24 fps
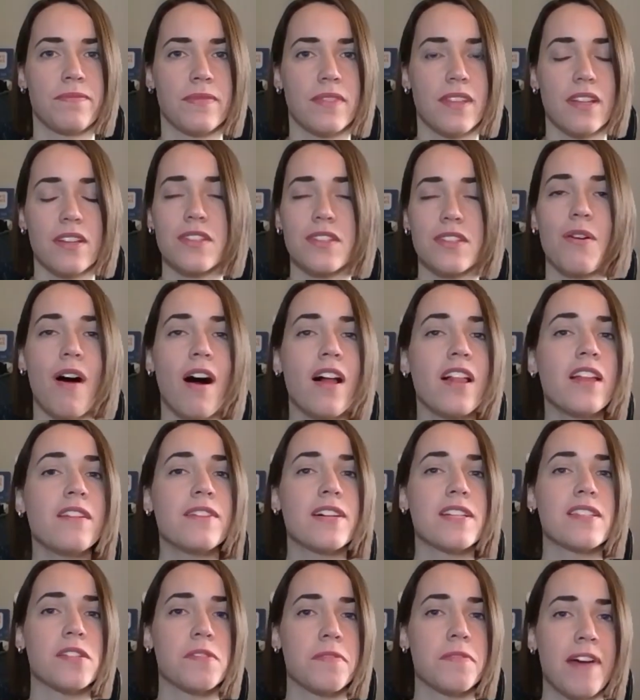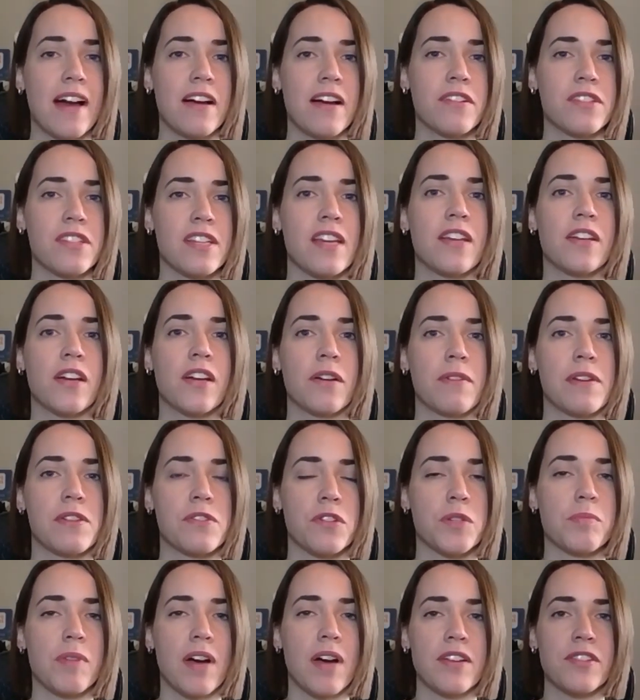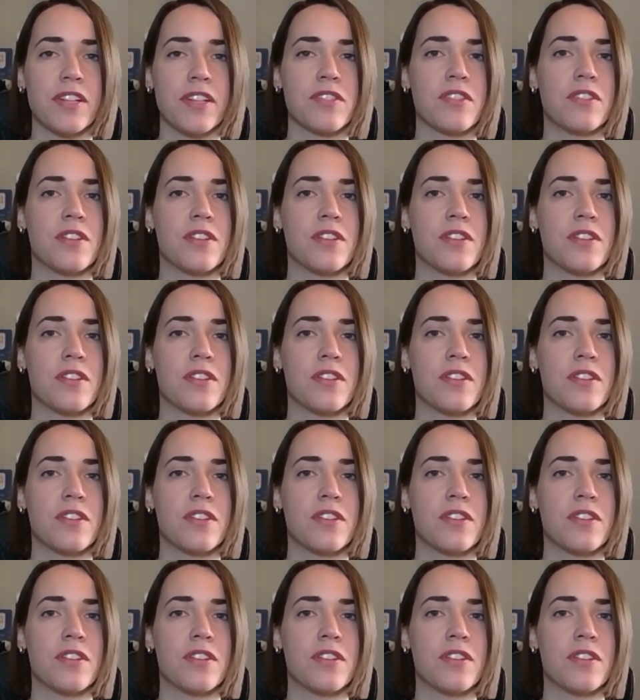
So, all of us as faculty in our research projects